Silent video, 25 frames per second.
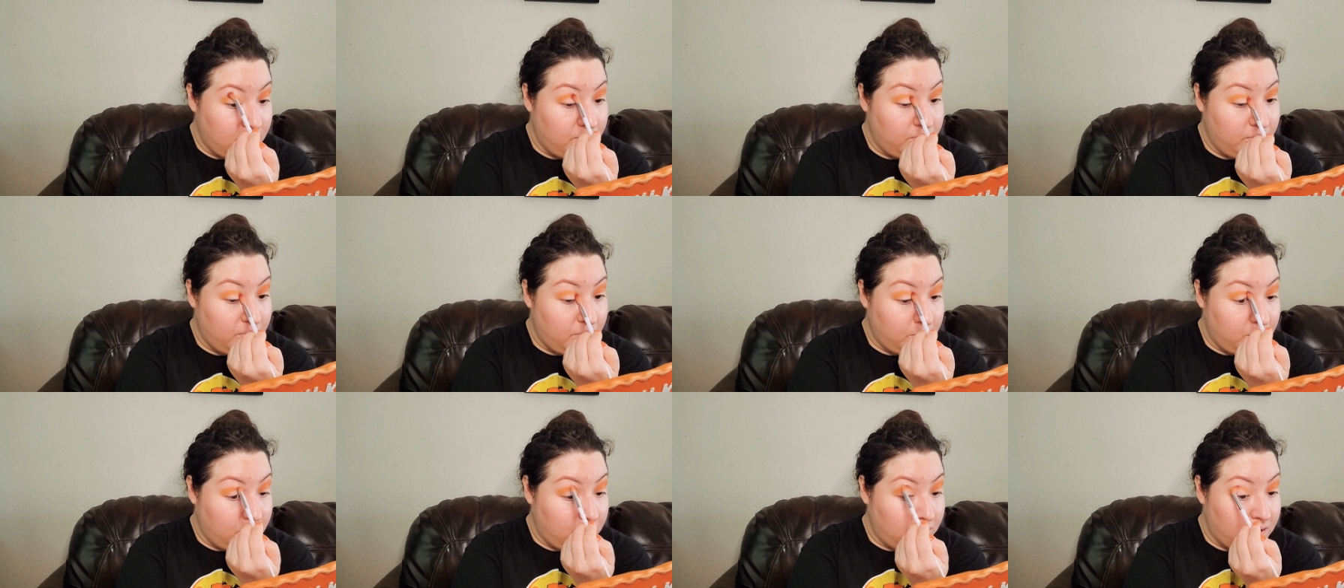
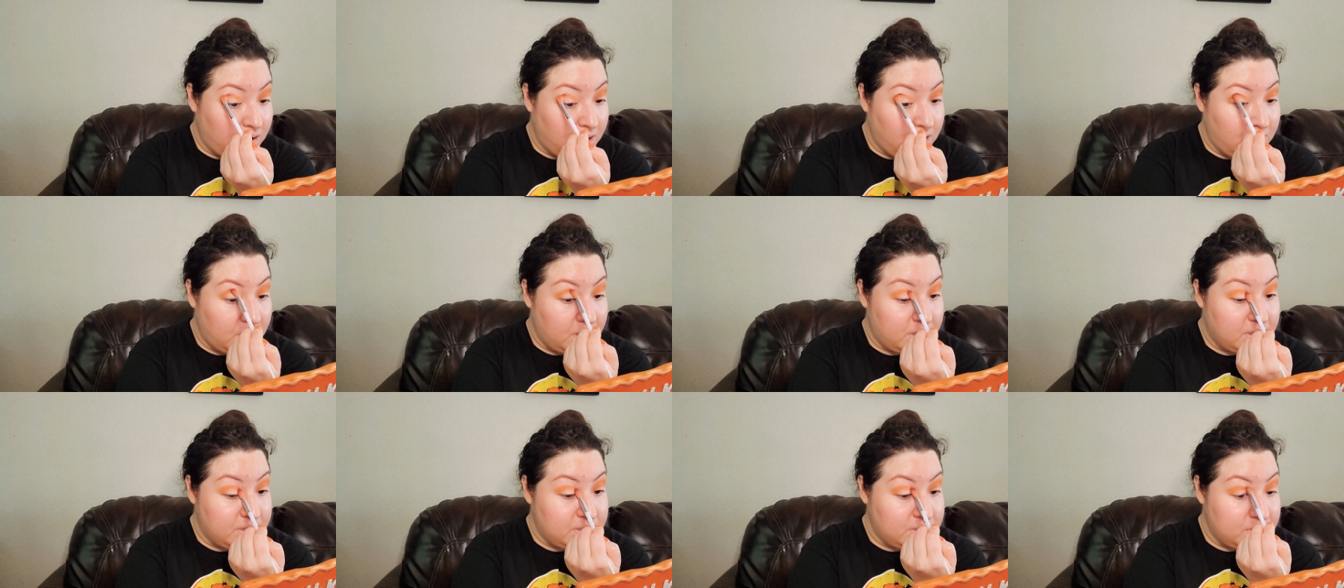from
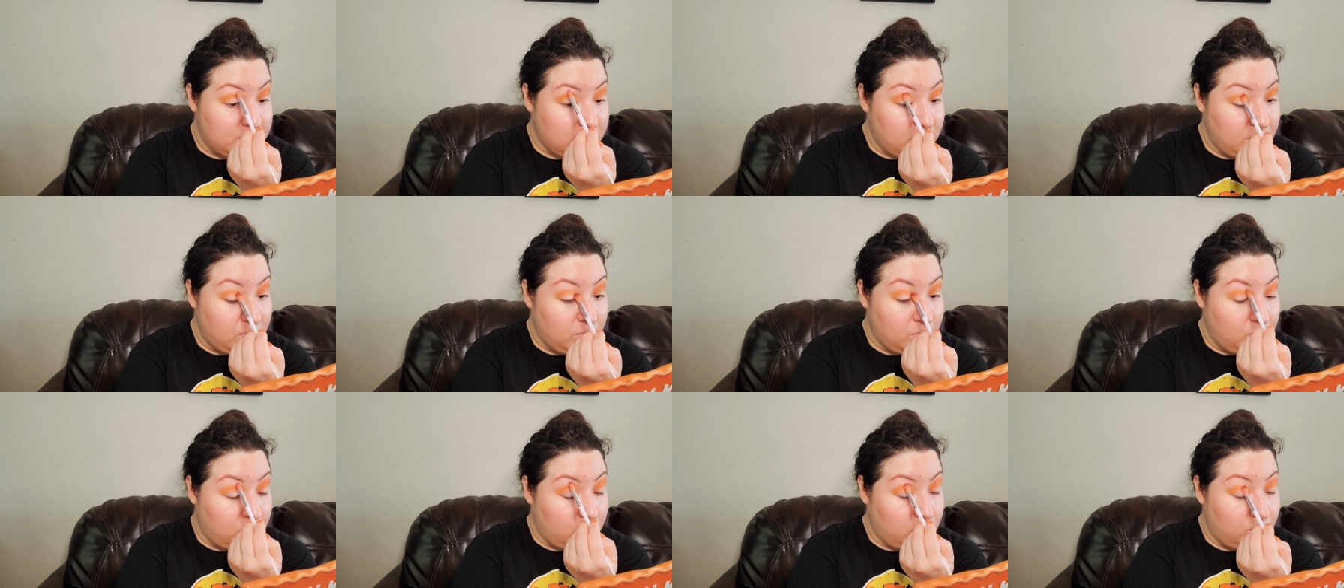work,
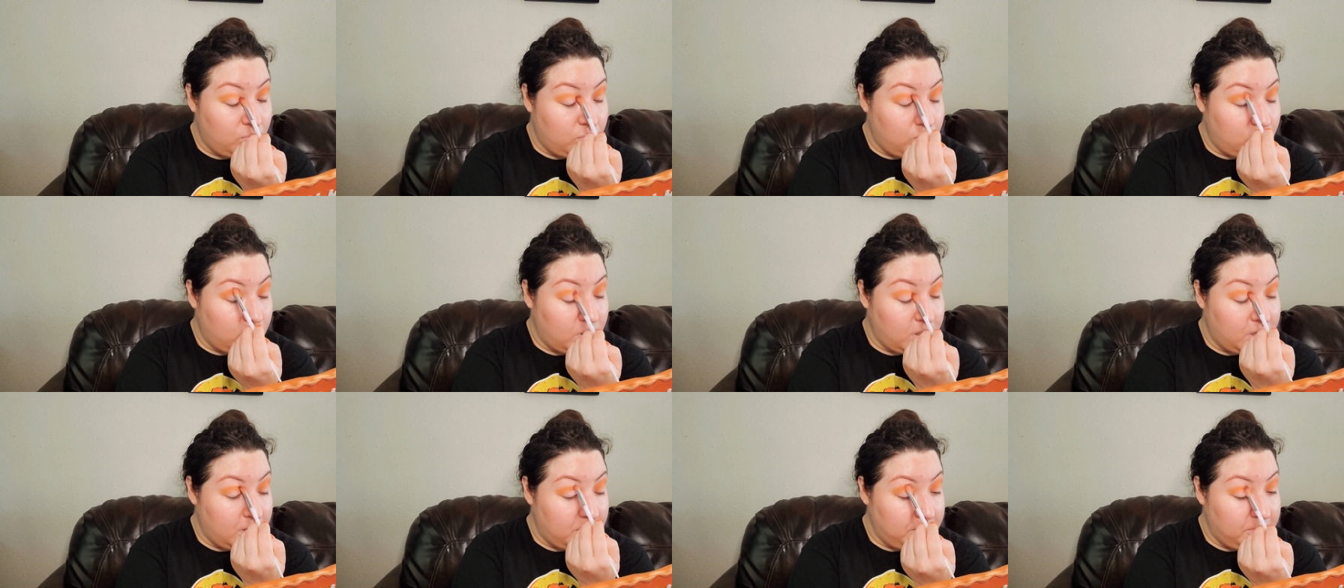so
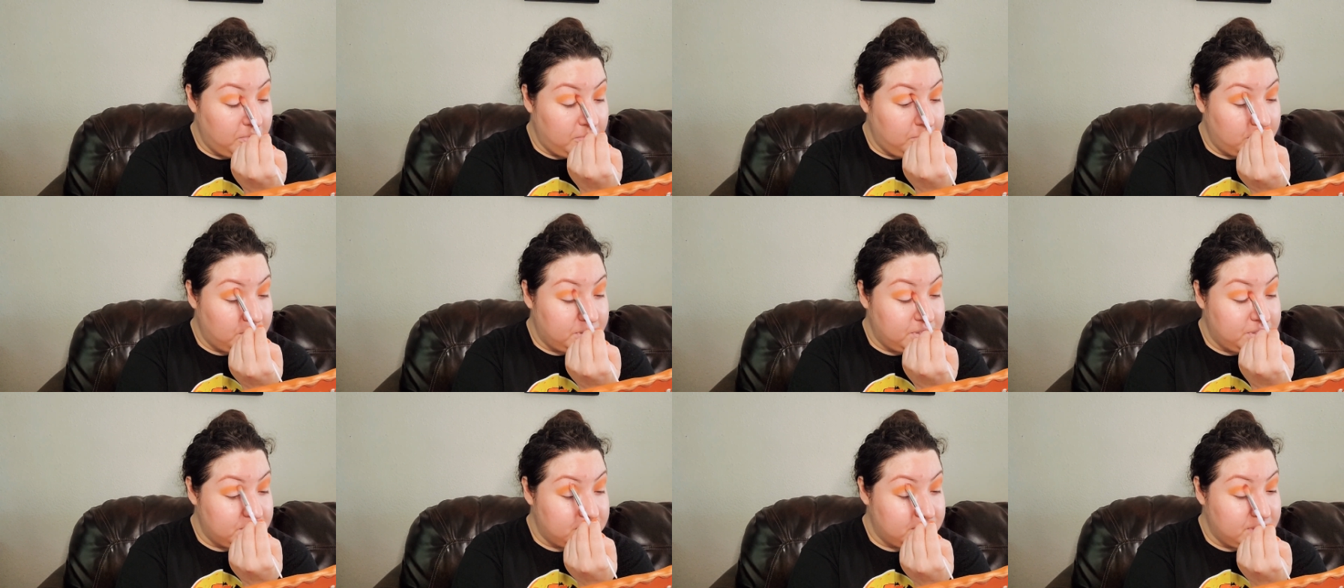whatever, we're
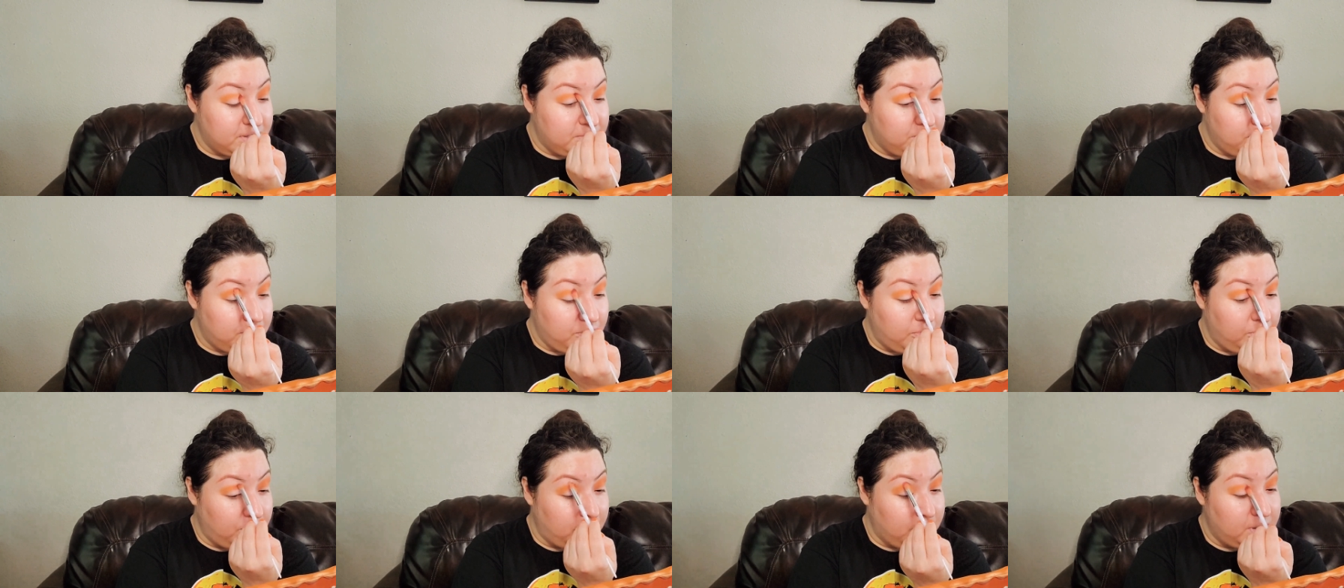just gonna
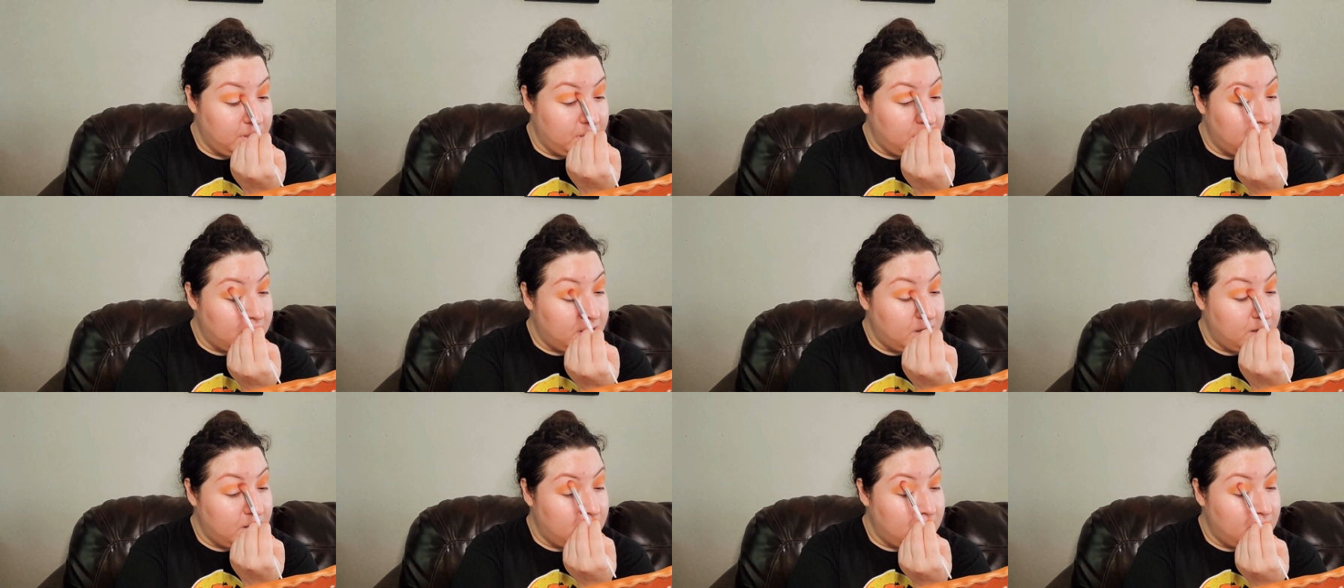roll with it.